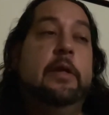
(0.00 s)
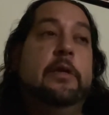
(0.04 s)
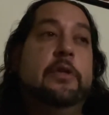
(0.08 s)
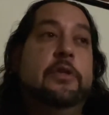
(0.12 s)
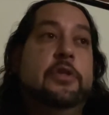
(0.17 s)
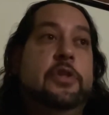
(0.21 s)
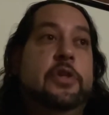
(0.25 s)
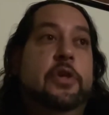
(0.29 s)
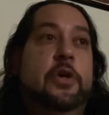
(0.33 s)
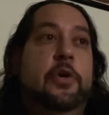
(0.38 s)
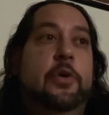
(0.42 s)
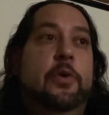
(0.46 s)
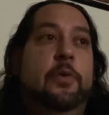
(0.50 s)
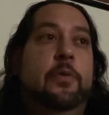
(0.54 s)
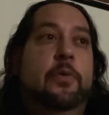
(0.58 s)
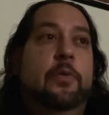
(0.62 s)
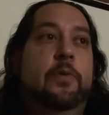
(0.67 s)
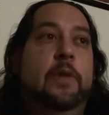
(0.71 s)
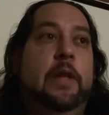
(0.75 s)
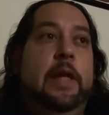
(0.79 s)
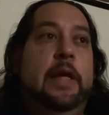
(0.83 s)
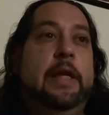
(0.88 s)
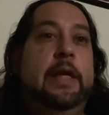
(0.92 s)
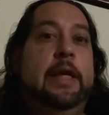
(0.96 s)
So
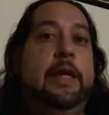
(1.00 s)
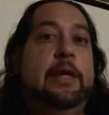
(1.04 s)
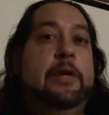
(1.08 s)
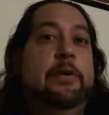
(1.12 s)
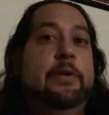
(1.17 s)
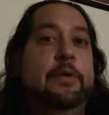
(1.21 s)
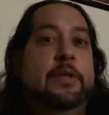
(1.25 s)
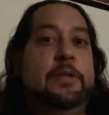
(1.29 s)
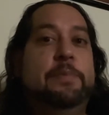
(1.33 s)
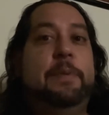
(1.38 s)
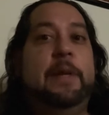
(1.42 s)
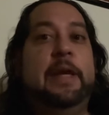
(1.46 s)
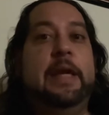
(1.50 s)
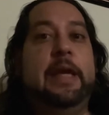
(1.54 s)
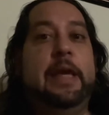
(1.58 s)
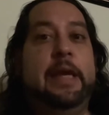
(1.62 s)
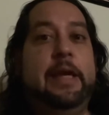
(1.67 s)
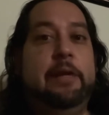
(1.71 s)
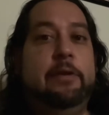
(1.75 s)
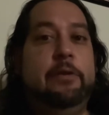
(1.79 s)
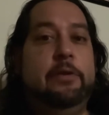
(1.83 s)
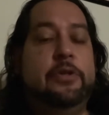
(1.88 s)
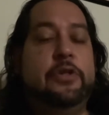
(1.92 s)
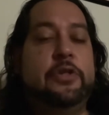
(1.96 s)
like he'll speak
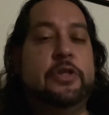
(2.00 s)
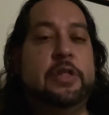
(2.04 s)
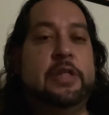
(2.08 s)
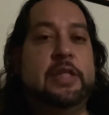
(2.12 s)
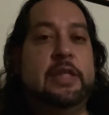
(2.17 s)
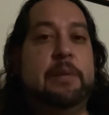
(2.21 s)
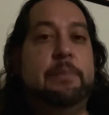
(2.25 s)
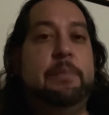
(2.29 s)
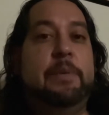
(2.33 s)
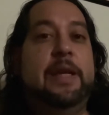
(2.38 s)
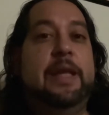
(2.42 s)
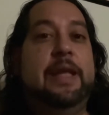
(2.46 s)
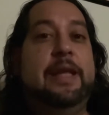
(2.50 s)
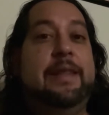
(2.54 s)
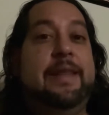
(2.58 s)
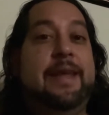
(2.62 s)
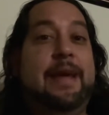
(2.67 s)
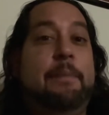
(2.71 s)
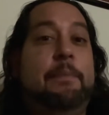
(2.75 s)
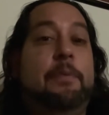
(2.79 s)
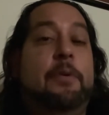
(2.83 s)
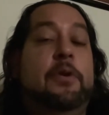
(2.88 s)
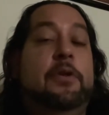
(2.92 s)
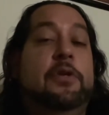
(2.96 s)
English to somebody and
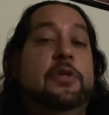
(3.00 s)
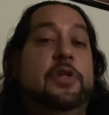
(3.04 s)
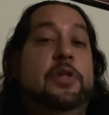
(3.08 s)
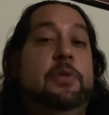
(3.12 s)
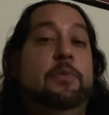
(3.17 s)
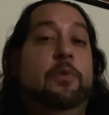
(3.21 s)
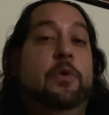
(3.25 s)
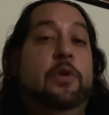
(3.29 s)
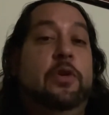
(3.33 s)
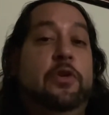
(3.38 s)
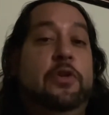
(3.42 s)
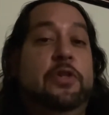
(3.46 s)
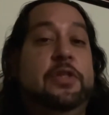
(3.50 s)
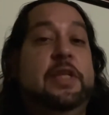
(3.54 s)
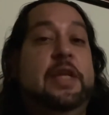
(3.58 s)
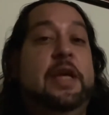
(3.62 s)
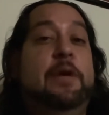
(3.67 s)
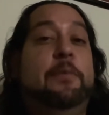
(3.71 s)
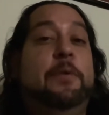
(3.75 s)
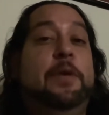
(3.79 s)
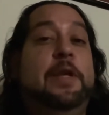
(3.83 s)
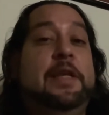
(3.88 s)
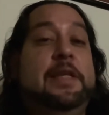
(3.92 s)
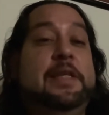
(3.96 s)
that person will
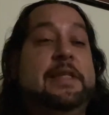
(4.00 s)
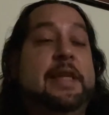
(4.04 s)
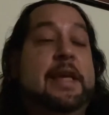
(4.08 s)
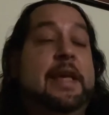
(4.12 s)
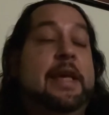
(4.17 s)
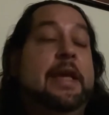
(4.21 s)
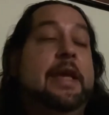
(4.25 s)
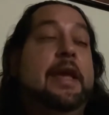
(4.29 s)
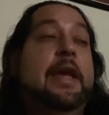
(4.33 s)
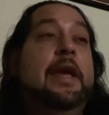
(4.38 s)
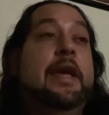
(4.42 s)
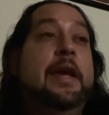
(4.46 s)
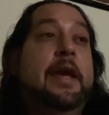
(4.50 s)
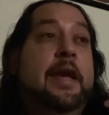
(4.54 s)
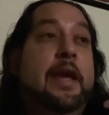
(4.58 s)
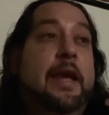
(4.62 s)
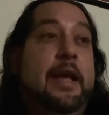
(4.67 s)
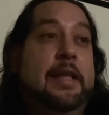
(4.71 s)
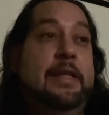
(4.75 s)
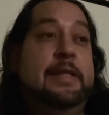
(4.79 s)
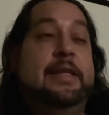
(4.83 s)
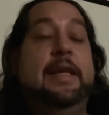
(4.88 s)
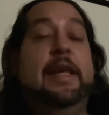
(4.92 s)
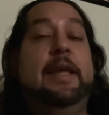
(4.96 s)
understand what he's saying
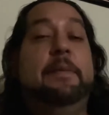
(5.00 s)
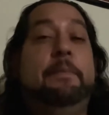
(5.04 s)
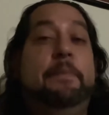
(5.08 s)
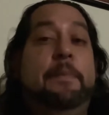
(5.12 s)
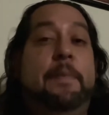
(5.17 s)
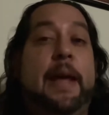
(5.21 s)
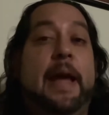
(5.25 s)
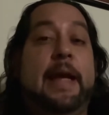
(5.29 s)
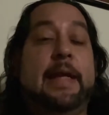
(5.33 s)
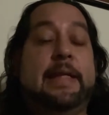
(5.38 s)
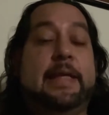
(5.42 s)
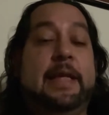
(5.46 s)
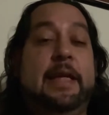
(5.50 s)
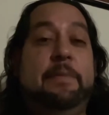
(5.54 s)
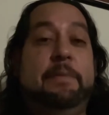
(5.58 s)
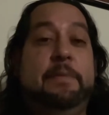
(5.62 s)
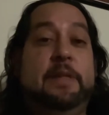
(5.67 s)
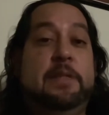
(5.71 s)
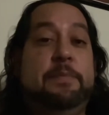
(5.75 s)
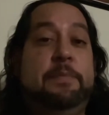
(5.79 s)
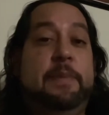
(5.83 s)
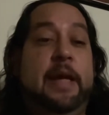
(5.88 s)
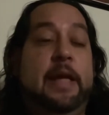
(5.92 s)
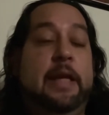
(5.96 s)
and say back to him
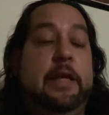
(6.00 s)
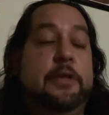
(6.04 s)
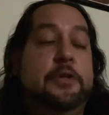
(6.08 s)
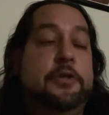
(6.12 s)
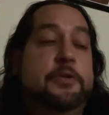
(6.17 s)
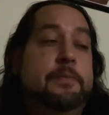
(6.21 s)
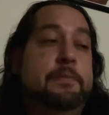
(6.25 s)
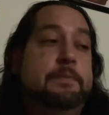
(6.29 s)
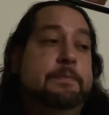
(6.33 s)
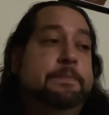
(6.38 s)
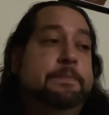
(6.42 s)
in Spanish.